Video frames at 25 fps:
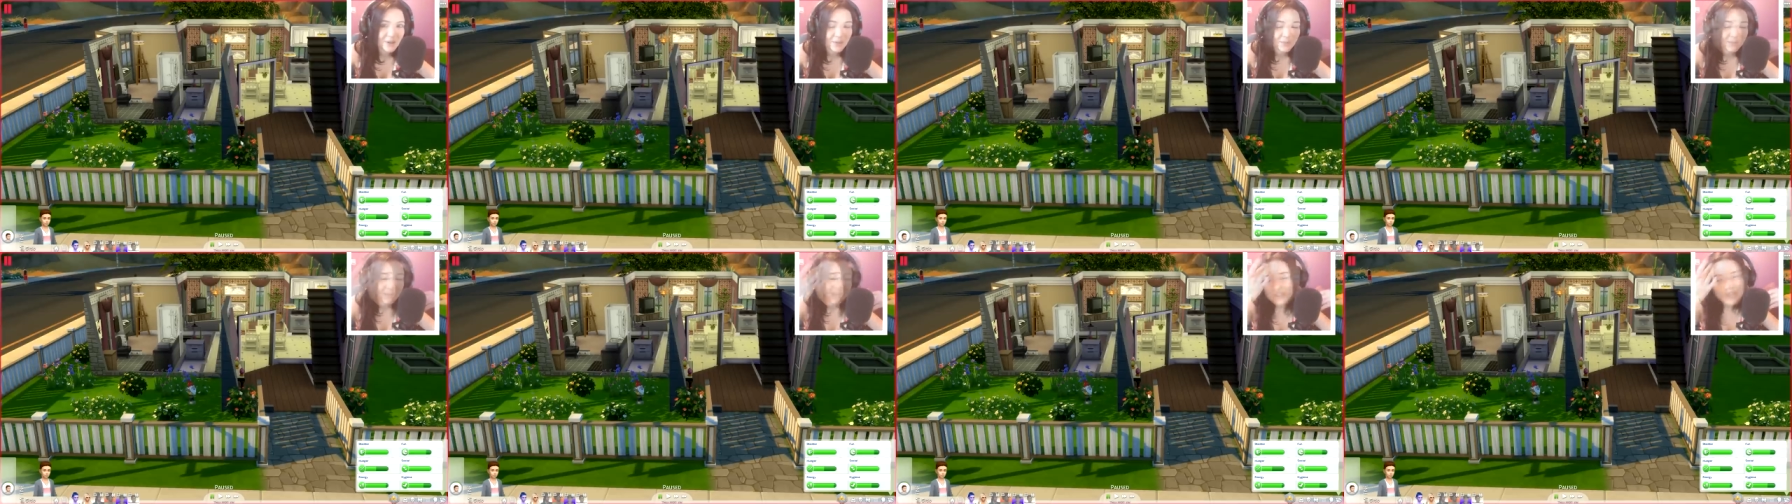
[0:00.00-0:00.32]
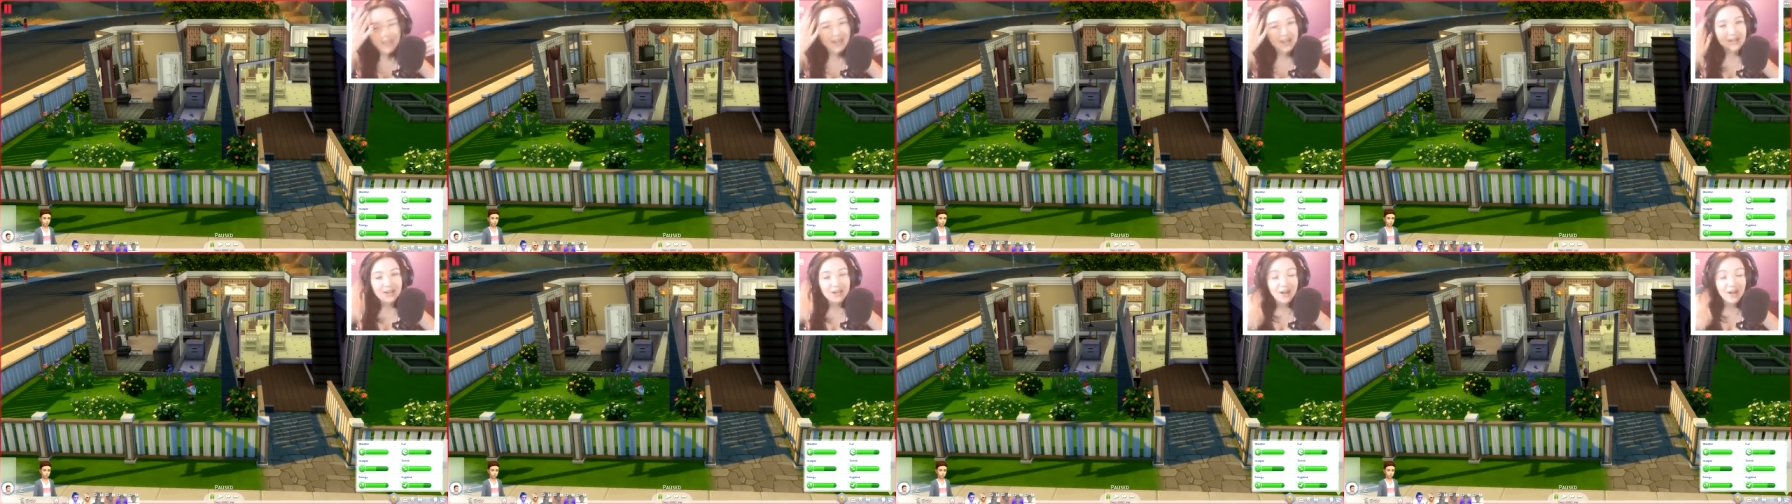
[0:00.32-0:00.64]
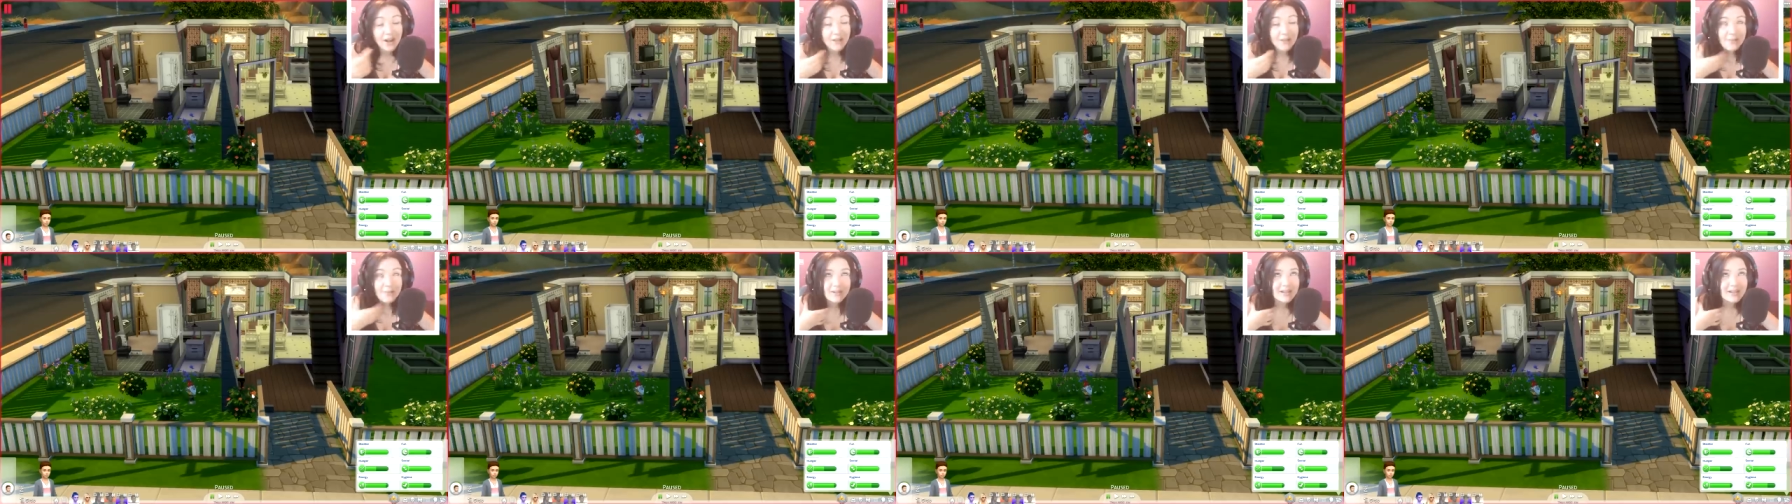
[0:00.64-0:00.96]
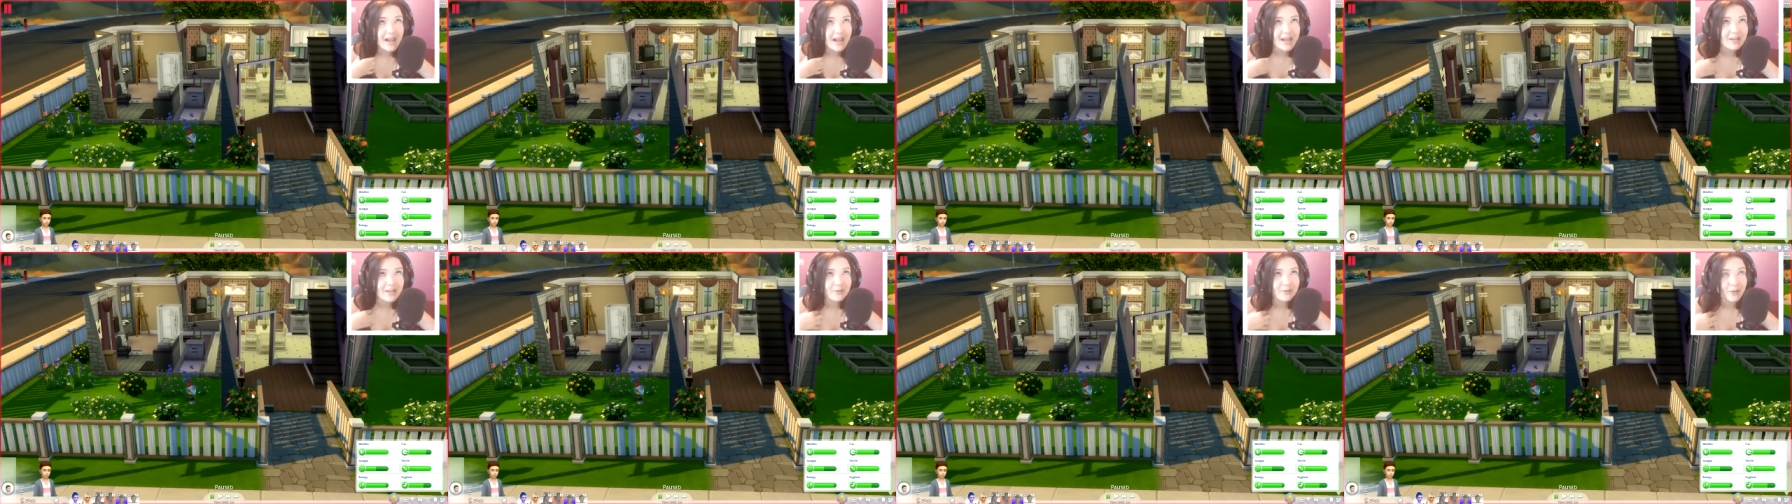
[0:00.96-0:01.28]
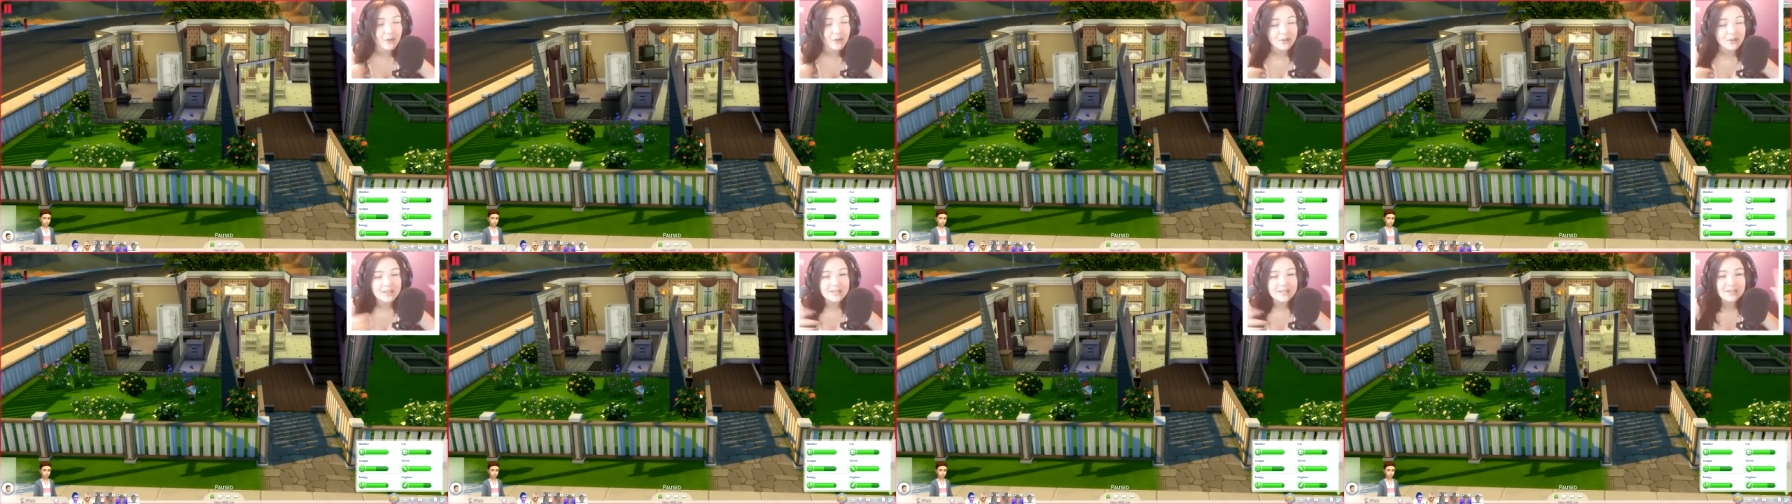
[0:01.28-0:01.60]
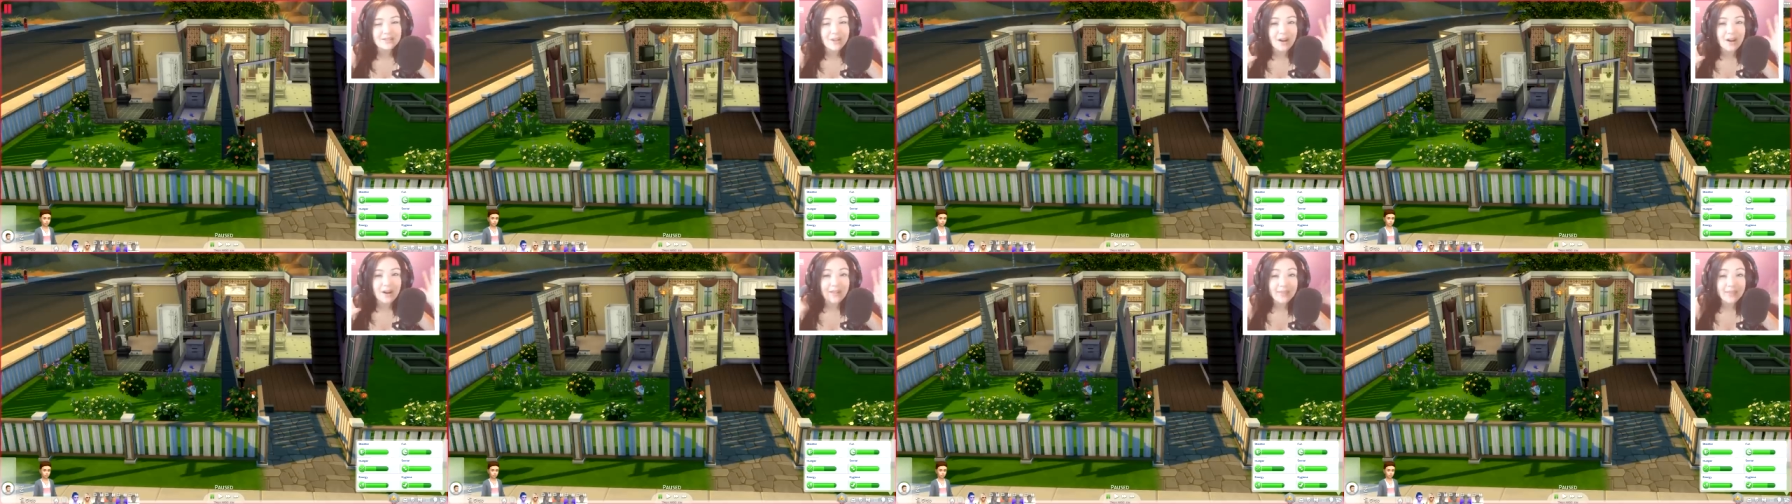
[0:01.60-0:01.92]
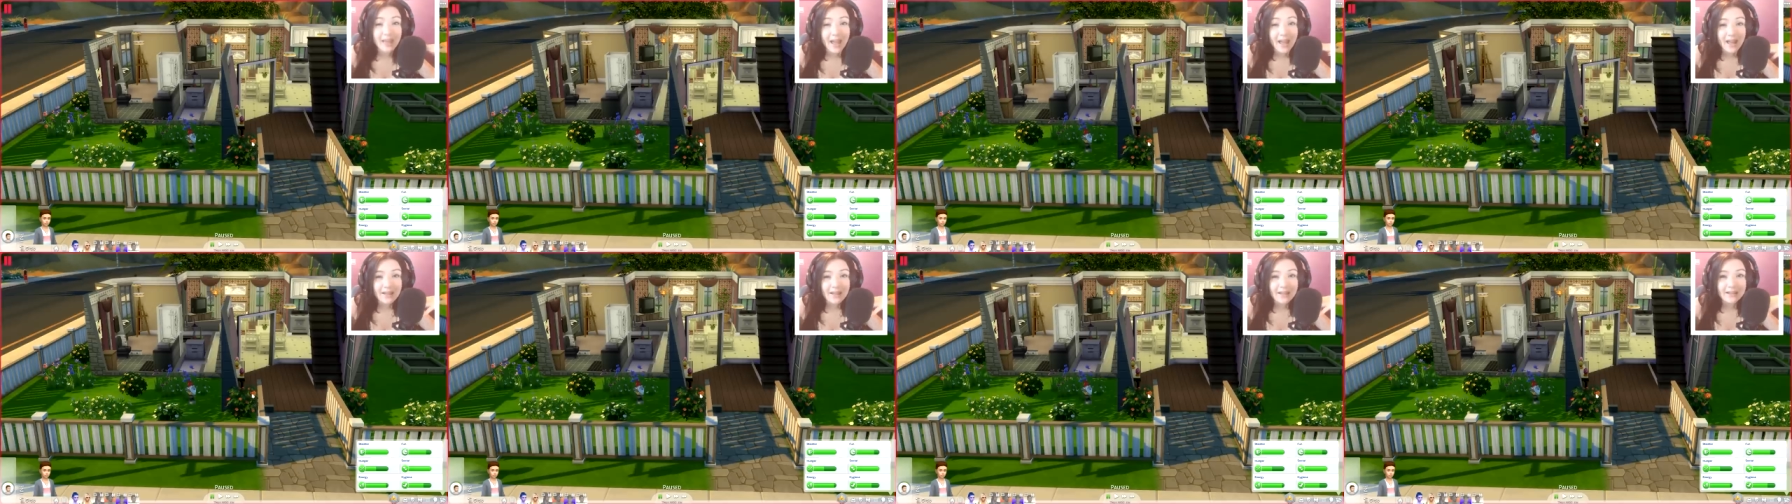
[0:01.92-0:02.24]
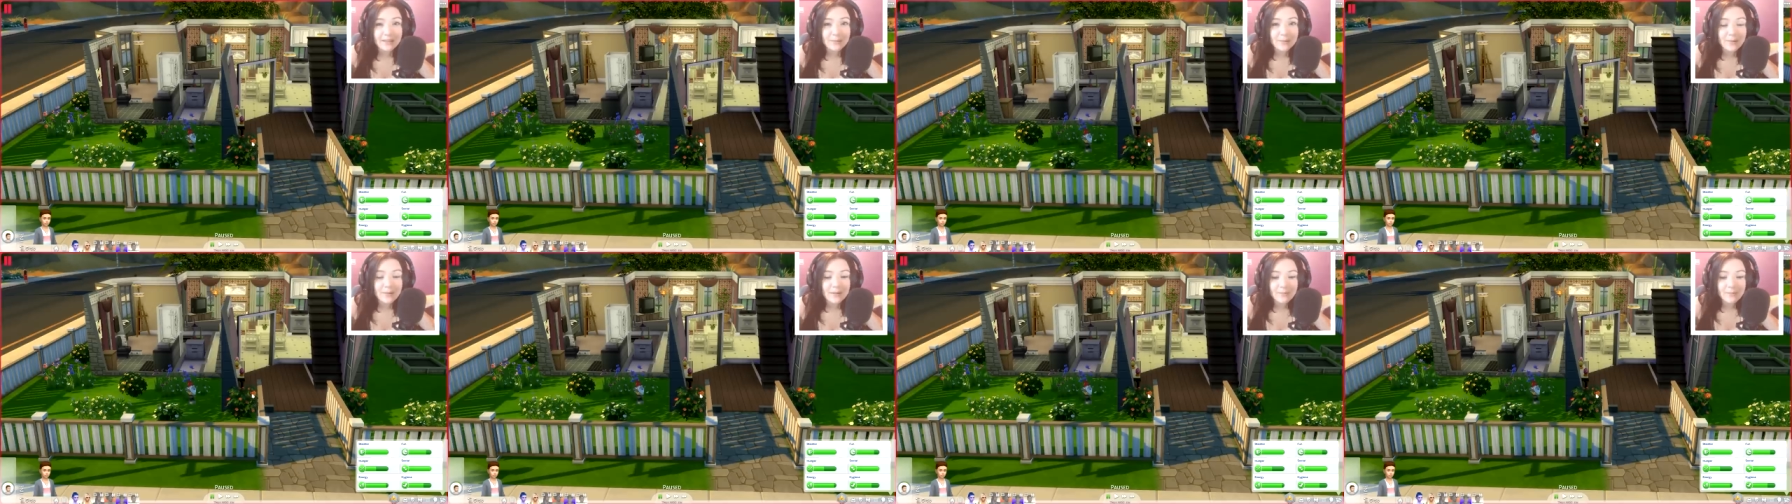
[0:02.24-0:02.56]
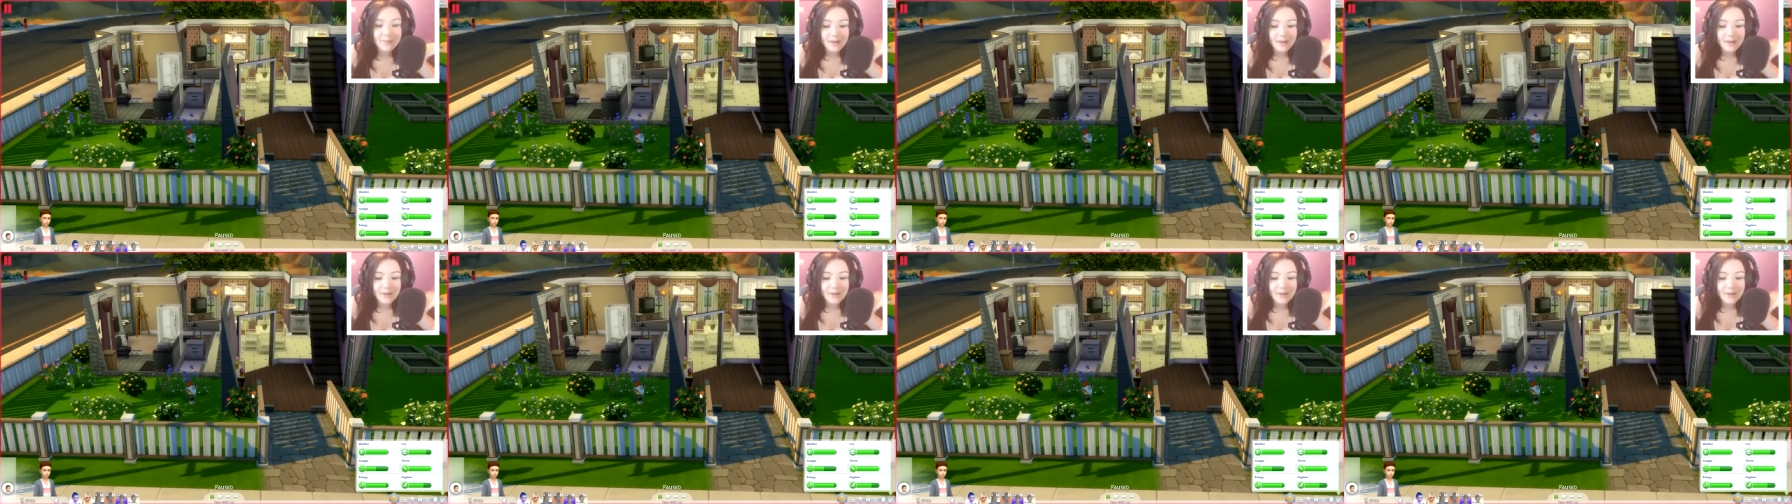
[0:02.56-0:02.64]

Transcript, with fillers: I me. just, I don't know. I've been kind of focused on that a little bit,